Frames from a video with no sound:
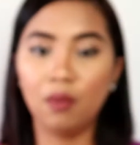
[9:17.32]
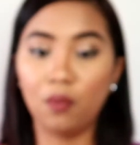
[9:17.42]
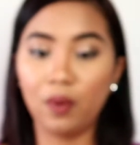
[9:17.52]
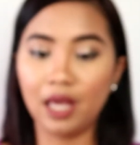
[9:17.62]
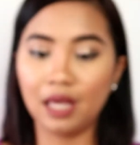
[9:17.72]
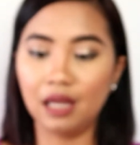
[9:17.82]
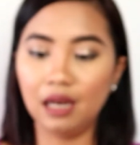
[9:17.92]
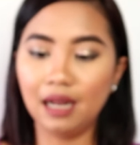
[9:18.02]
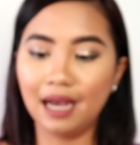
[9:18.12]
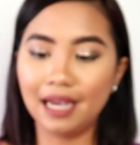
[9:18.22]
Wing
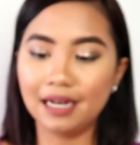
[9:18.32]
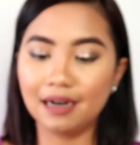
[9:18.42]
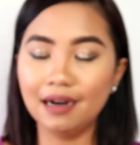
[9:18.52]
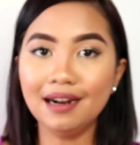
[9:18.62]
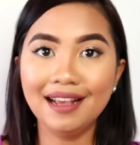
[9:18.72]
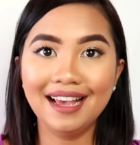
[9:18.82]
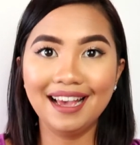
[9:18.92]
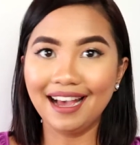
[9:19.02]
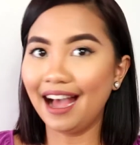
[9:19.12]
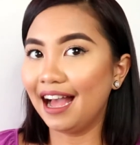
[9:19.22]
Liner.
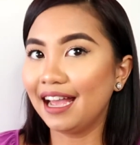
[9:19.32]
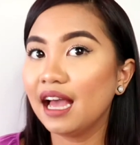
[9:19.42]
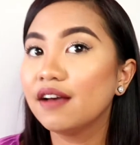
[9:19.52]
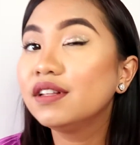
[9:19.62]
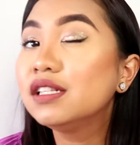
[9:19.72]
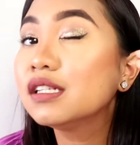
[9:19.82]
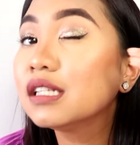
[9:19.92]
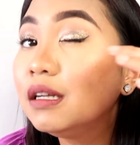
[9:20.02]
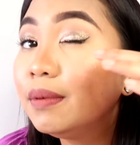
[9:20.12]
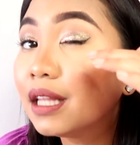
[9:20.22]
I have it just
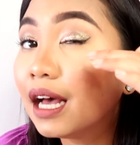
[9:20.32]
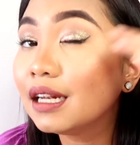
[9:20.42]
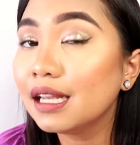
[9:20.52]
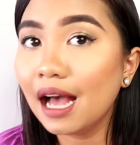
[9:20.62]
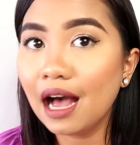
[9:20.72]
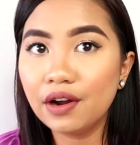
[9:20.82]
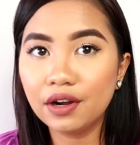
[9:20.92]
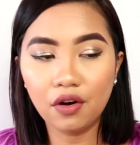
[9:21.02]
a little bit at the outer